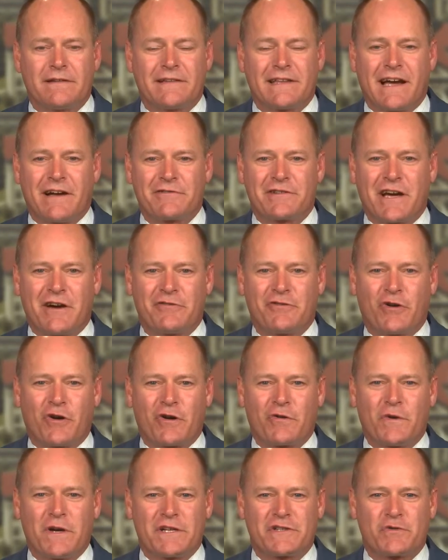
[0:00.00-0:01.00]
Downtown
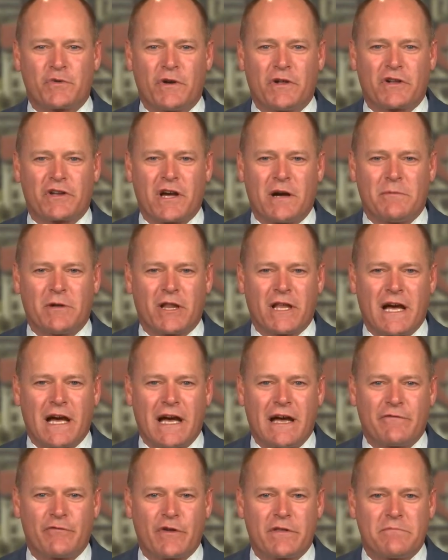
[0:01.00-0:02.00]
Norwich will come alive
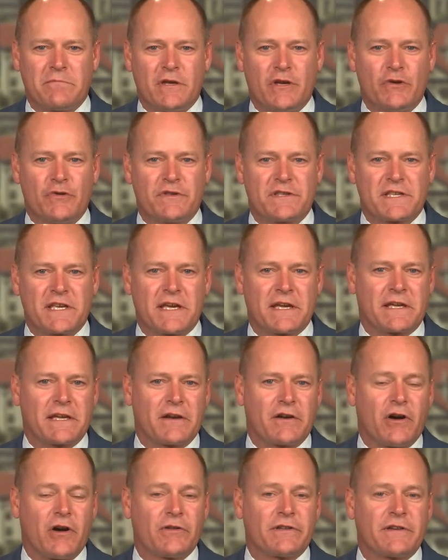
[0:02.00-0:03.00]
with music and
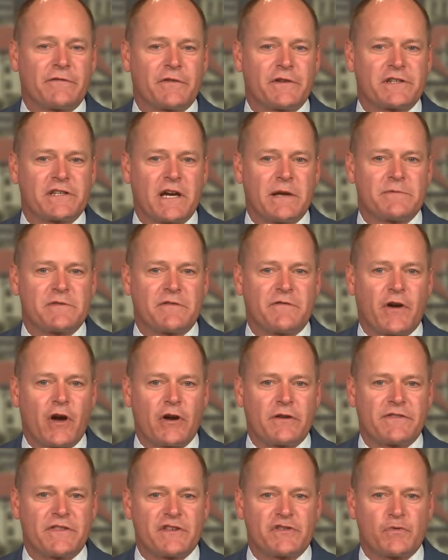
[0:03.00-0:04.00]
all different types of art
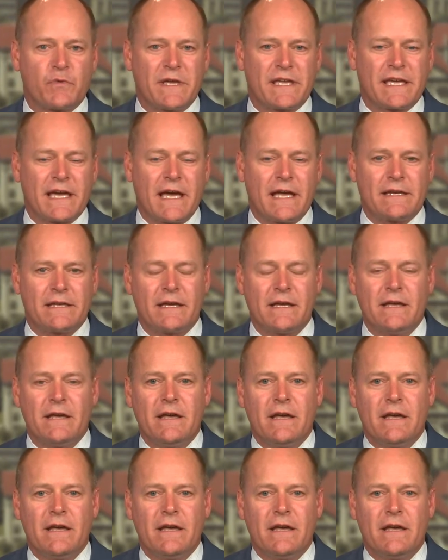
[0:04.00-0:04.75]
this weekend.